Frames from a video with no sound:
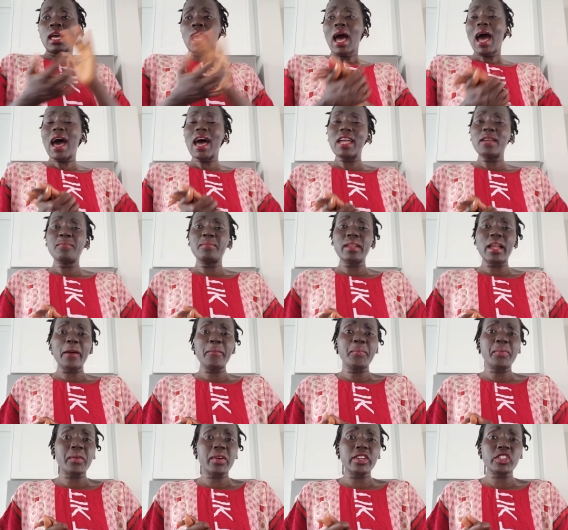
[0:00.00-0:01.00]
high
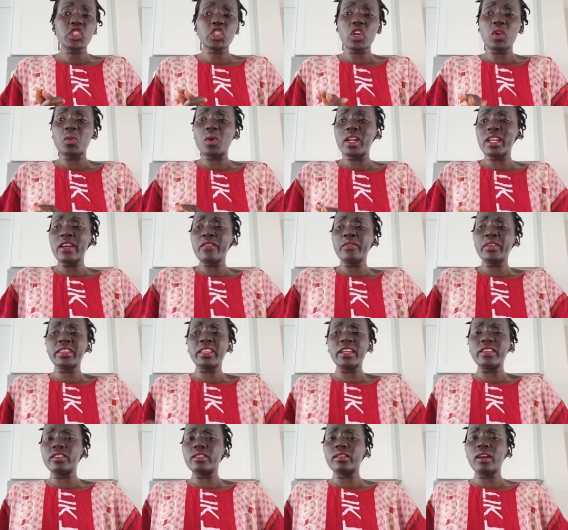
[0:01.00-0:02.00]
blood pressure, whatever
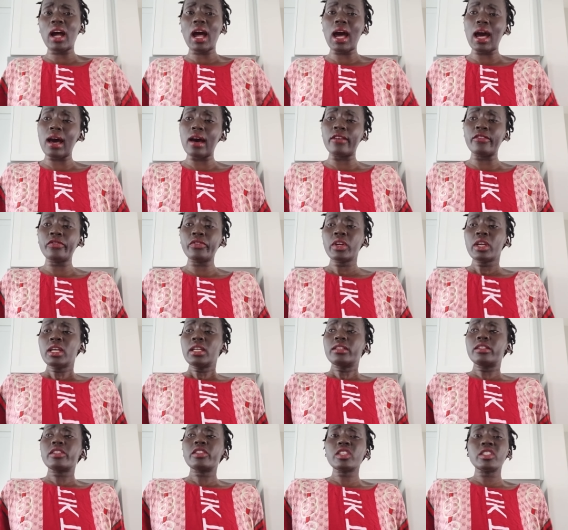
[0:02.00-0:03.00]
that you have.
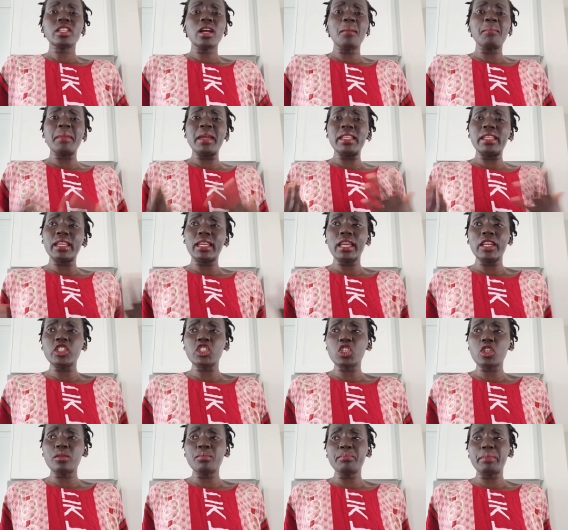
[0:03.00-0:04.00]
This is not
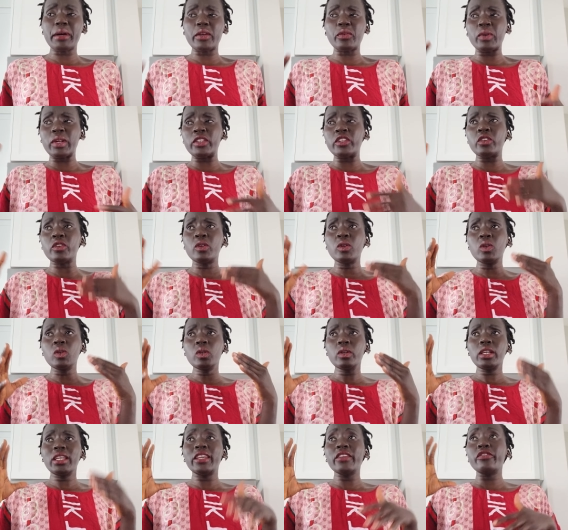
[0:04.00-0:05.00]
medication, but when
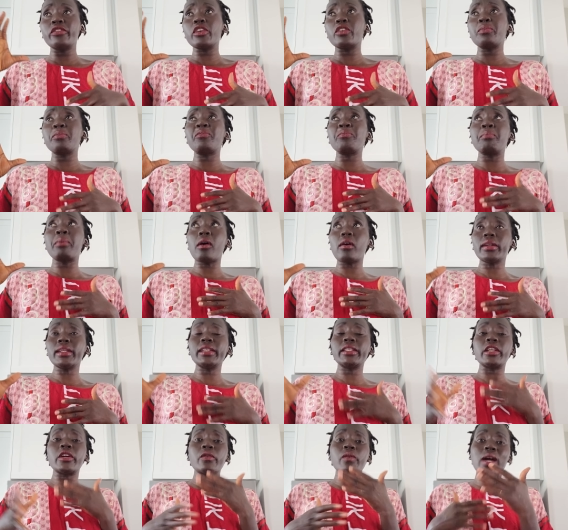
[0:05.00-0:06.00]
you give your body
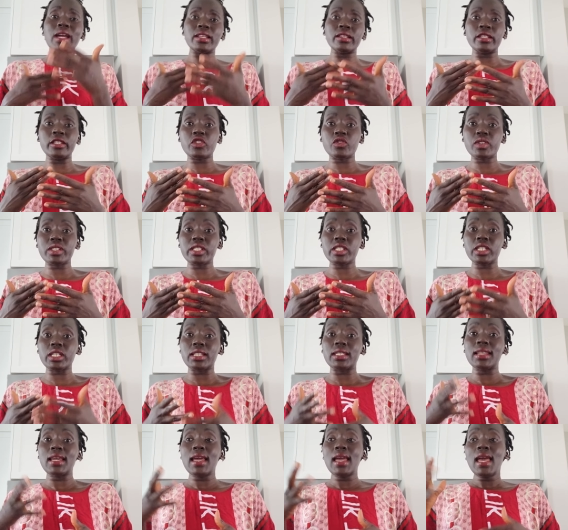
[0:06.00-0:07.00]
the right
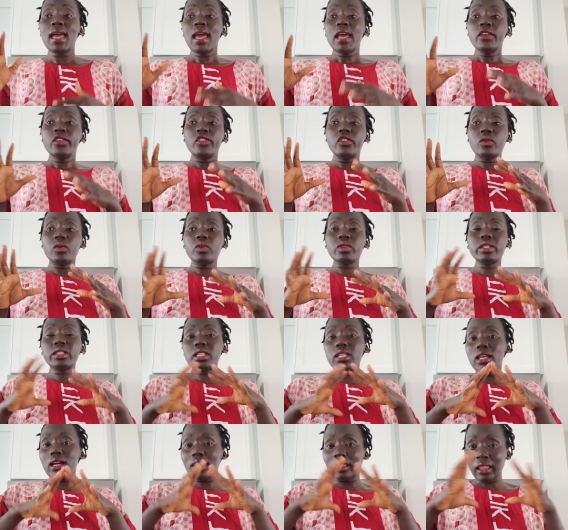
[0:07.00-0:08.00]
nutrition, you will
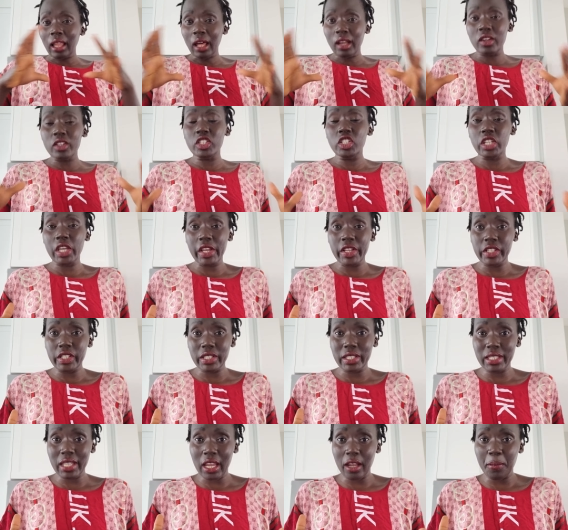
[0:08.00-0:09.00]
see a lot of
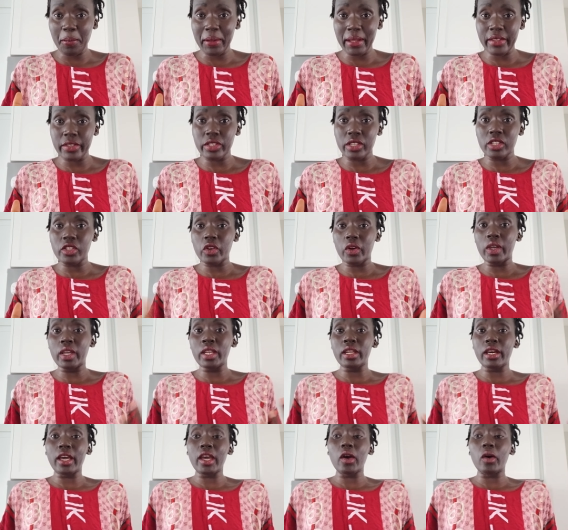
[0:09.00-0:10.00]
changes take place in your
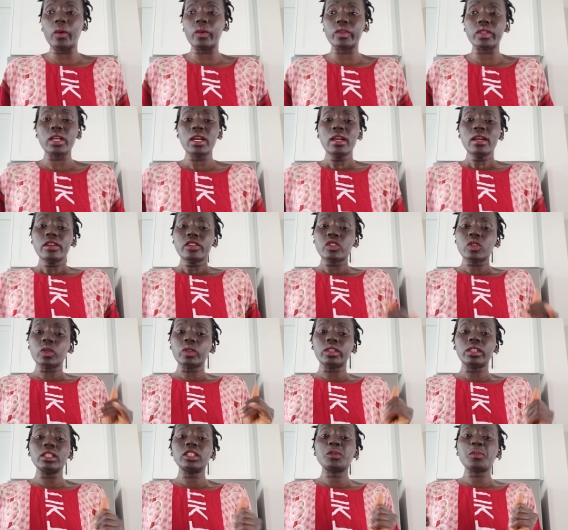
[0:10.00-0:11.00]
inner health.
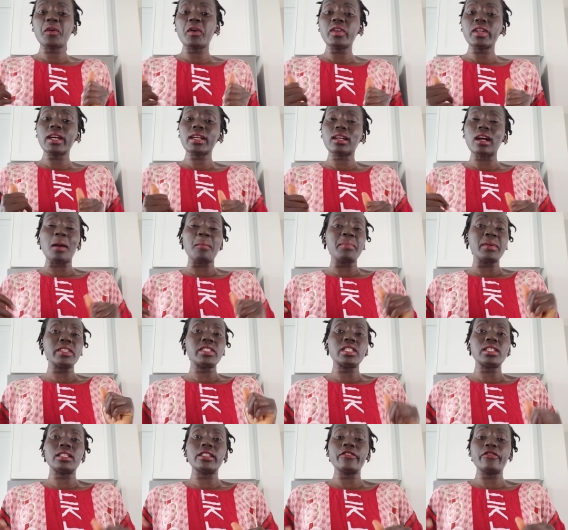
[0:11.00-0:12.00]
So these products are
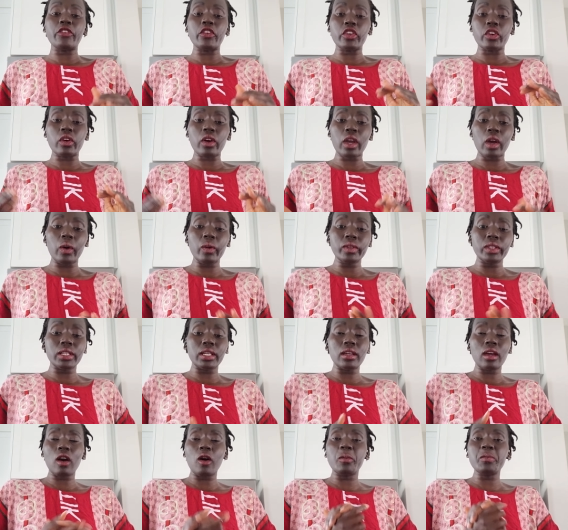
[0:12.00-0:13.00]
basically for your health.
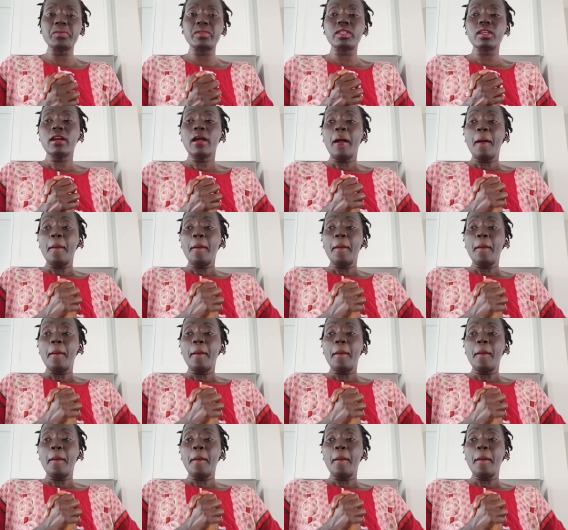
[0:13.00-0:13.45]
It helps